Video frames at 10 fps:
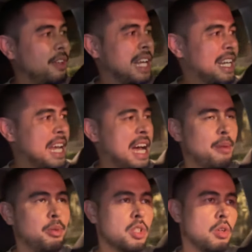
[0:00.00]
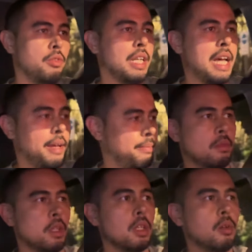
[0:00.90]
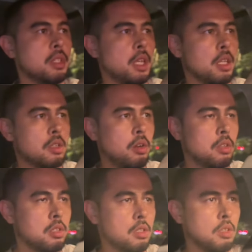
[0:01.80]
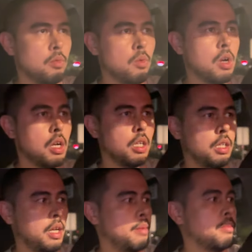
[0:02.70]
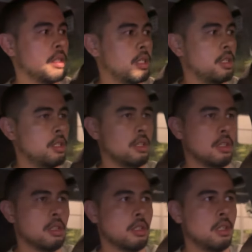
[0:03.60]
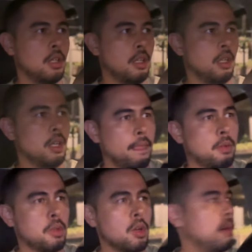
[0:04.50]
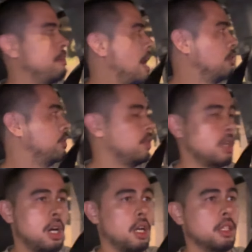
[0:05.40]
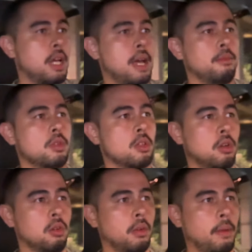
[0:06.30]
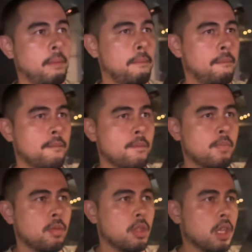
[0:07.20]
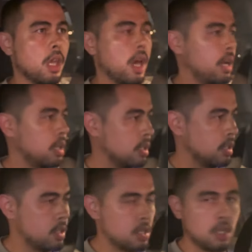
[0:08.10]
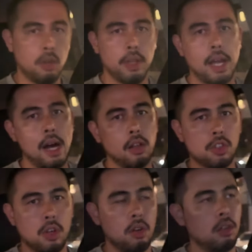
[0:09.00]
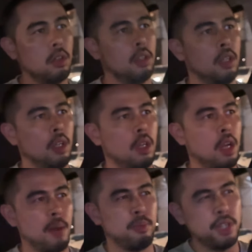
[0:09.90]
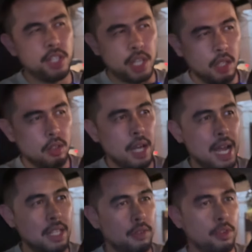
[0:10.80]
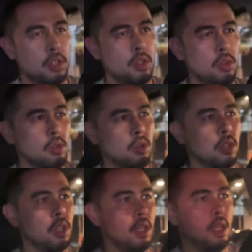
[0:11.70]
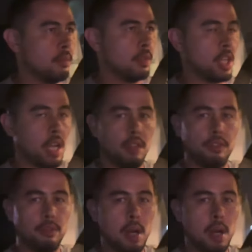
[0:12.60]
like that happens overnight. You know, it takes constant work and persistence. We got to battle through the hard times. So yeah, just a quick outro. I appreciate you guys. If you're still checking for my